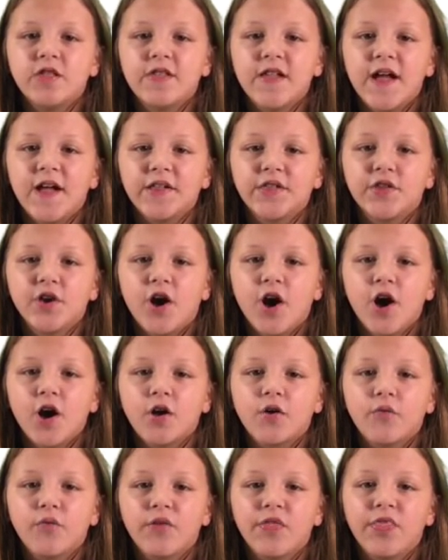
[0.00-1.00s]
that
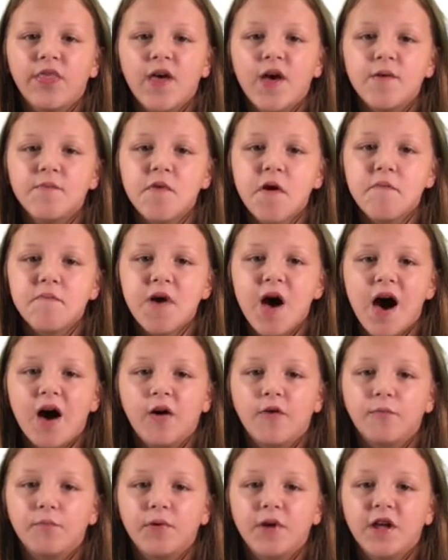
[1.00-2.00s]
talk with them
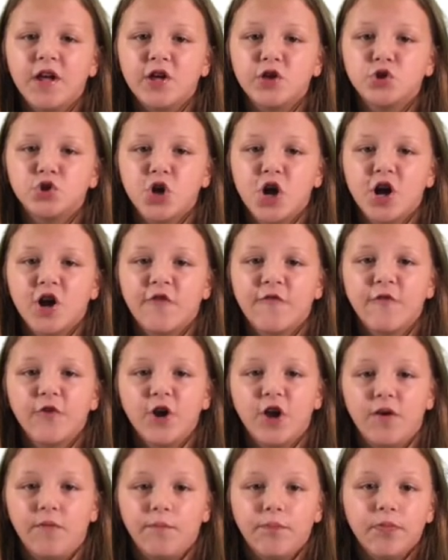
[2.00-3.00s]
about being drug free.